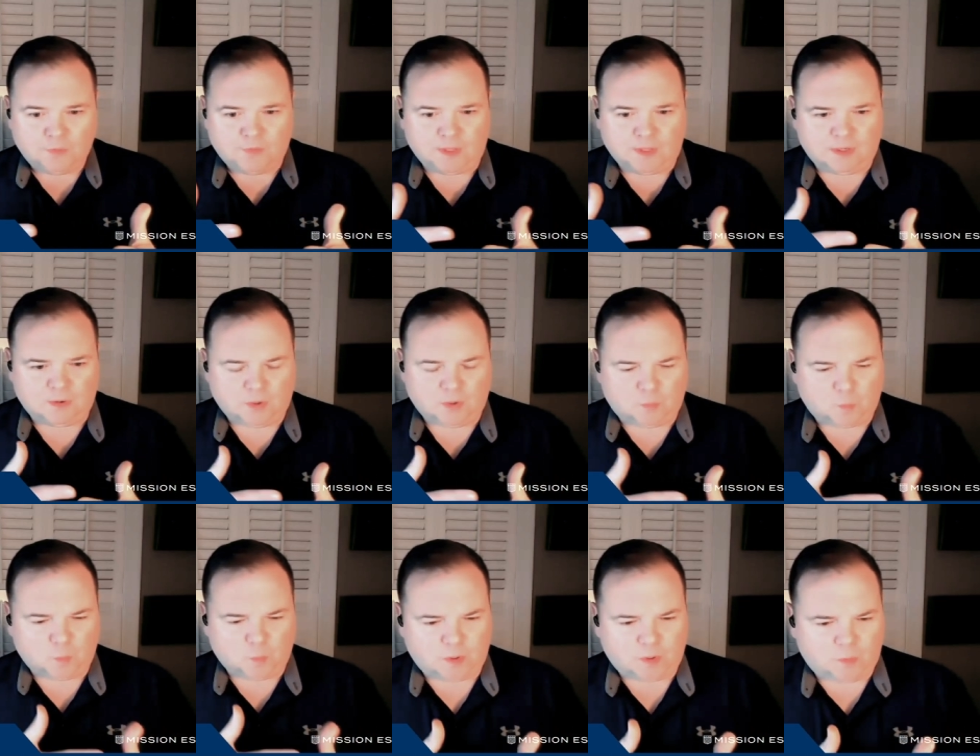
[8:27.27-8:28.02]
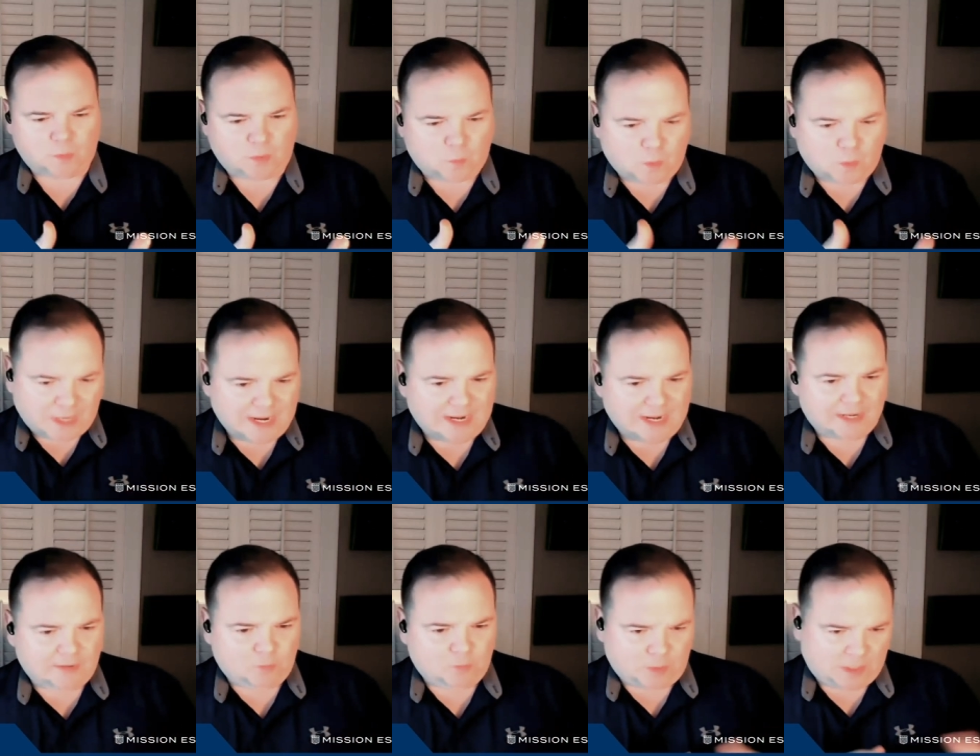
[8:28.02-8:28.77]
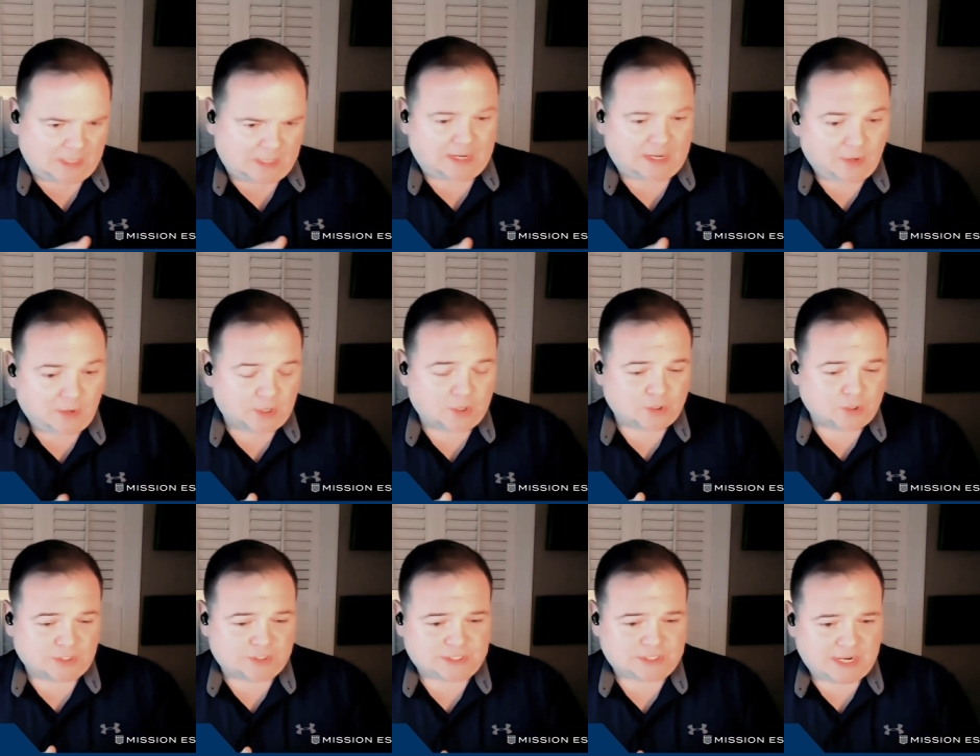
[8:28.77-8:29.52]
the what I what I hear you
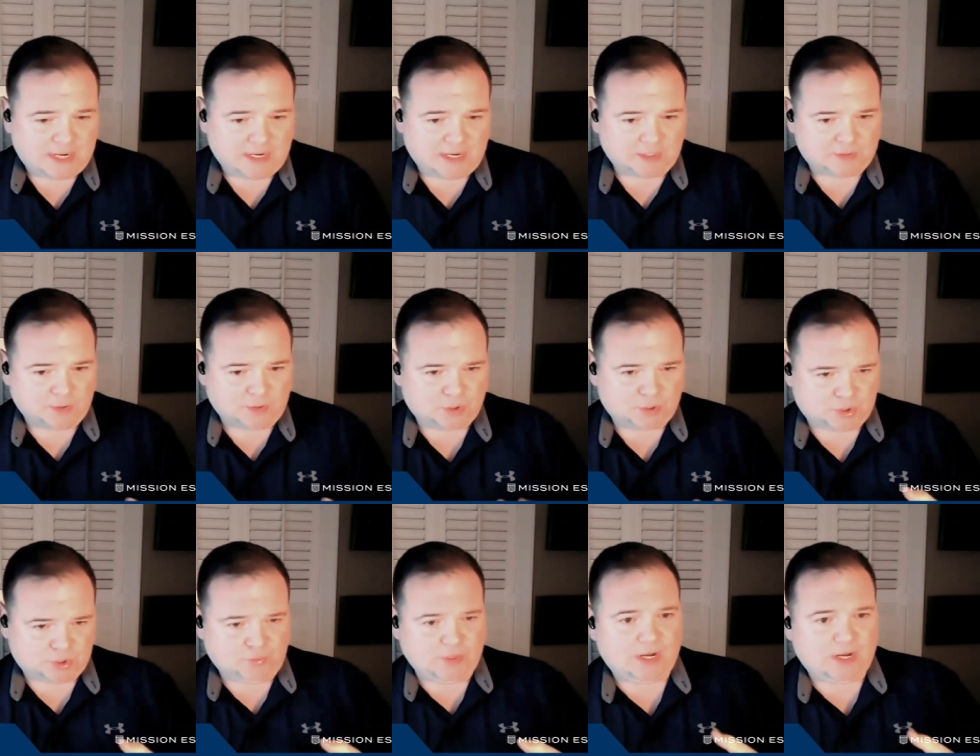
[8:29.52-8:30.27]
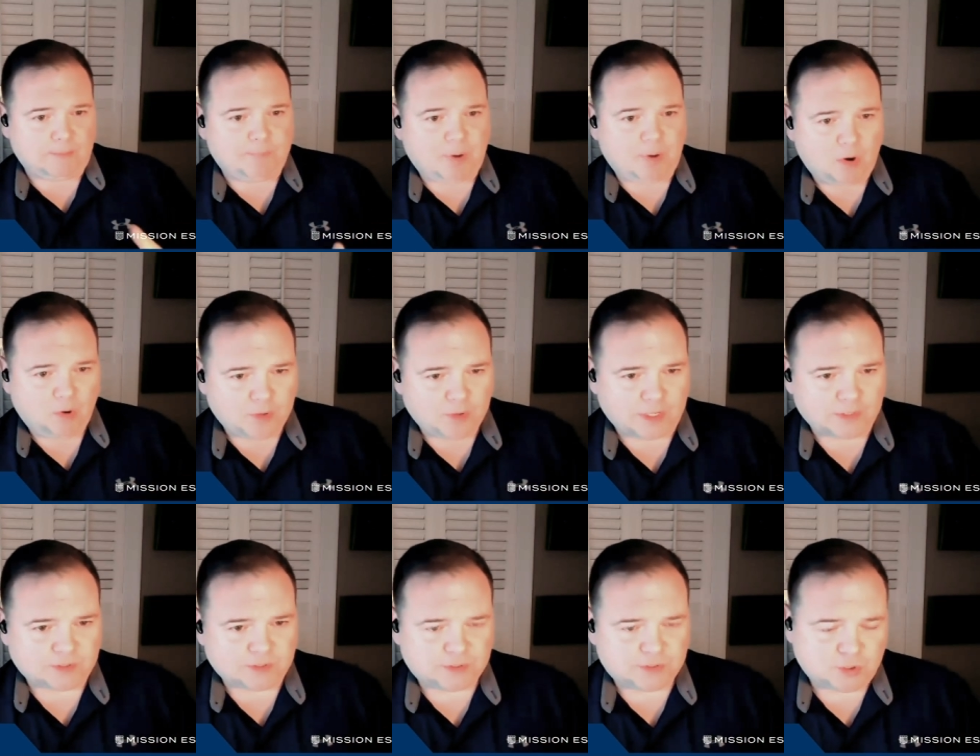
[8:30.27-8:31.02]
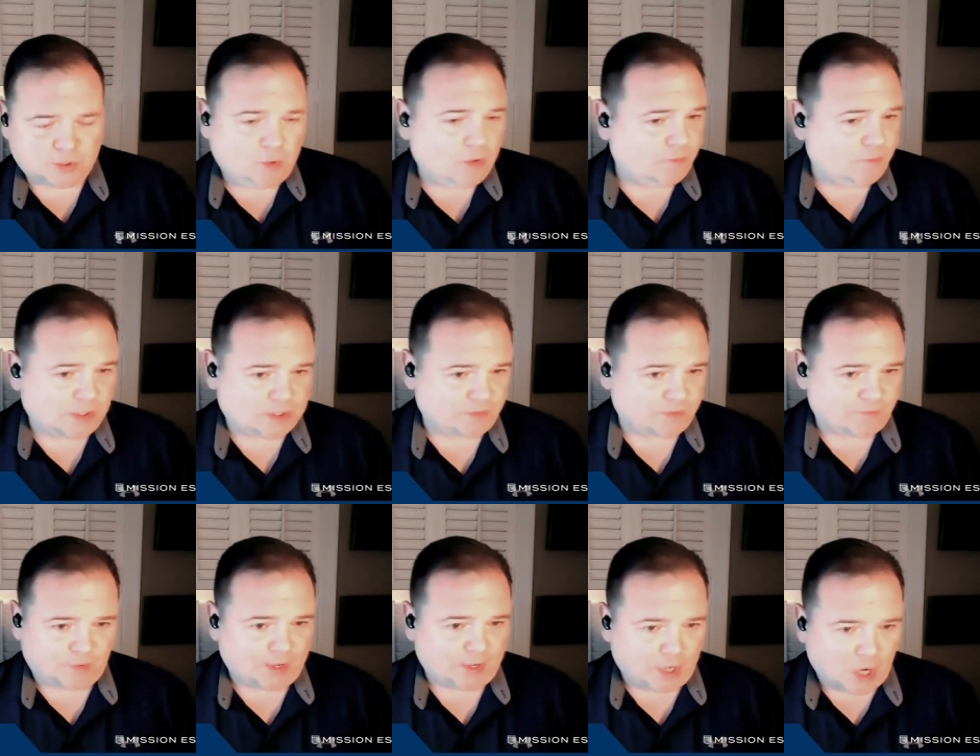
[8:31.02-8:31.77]
just say is those three components, two of which are
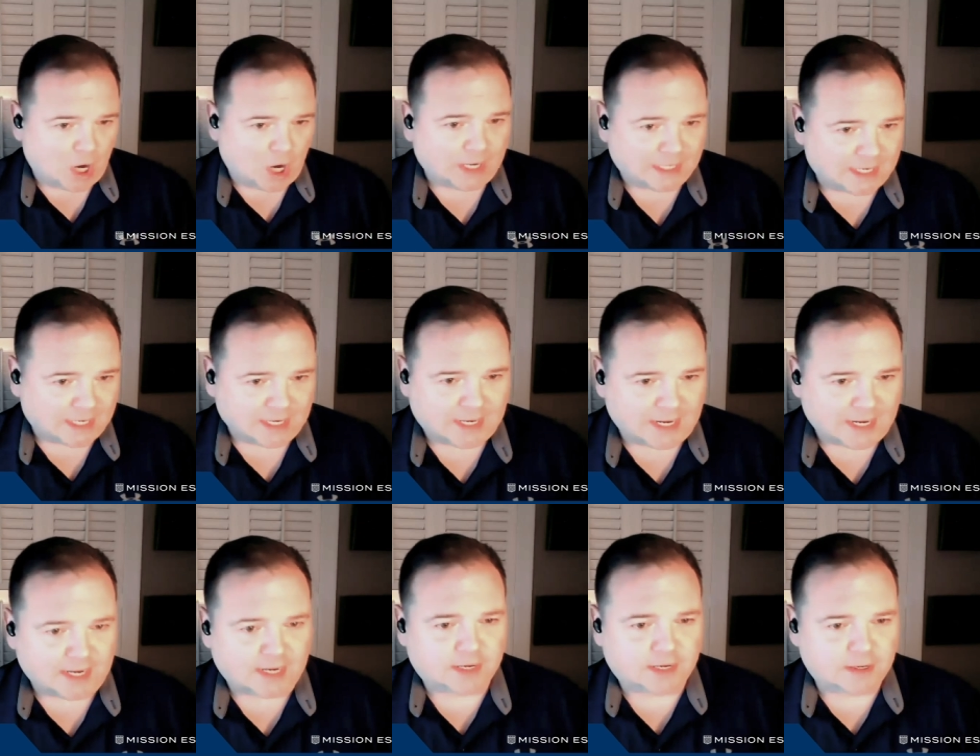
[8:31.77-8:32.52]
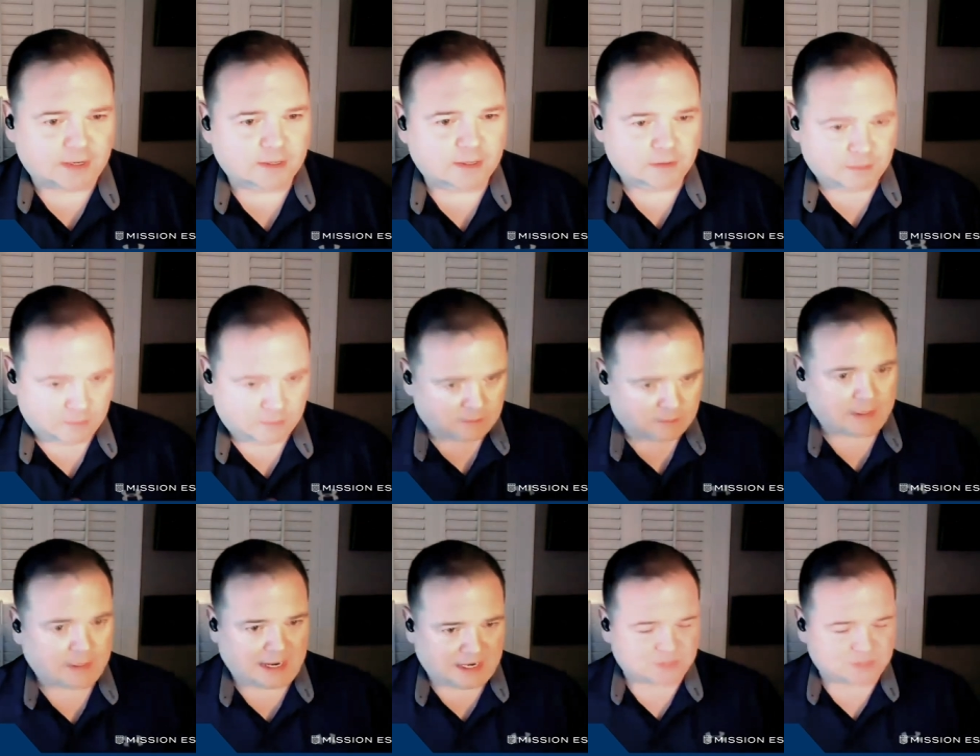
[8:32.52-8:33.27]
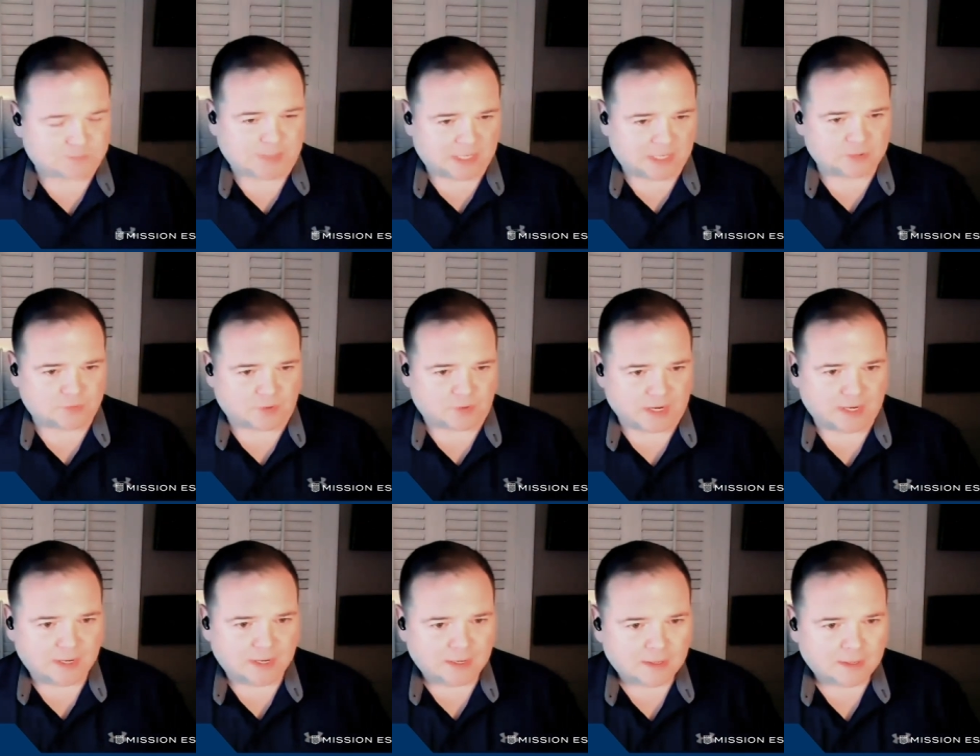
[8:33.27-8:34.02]
very non-kinetic aspects,
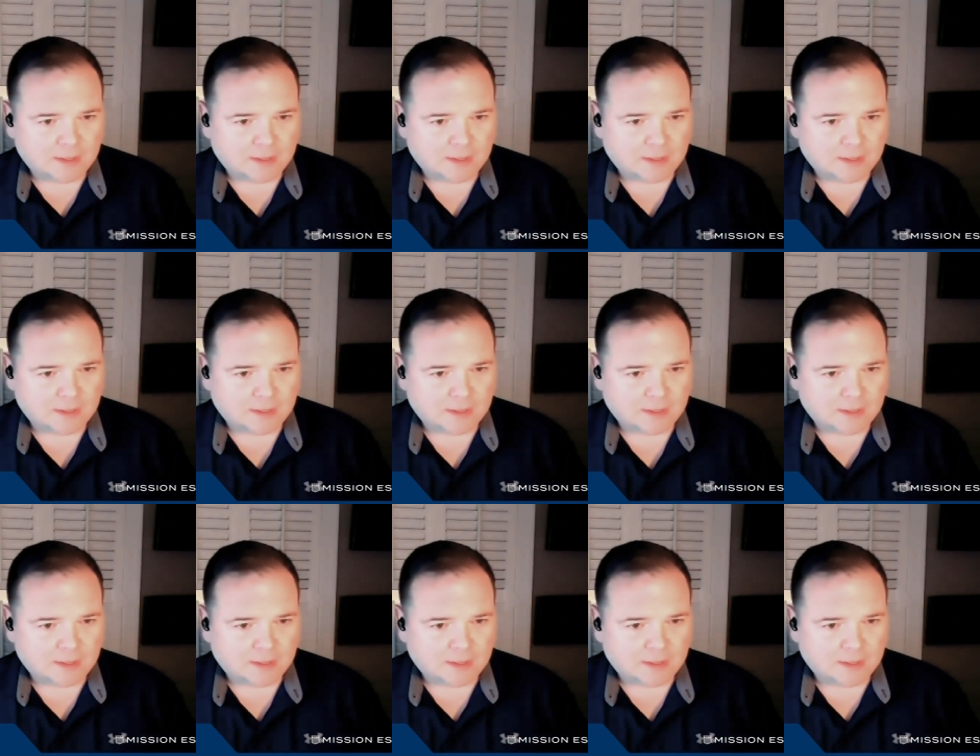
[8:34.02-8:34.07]
right?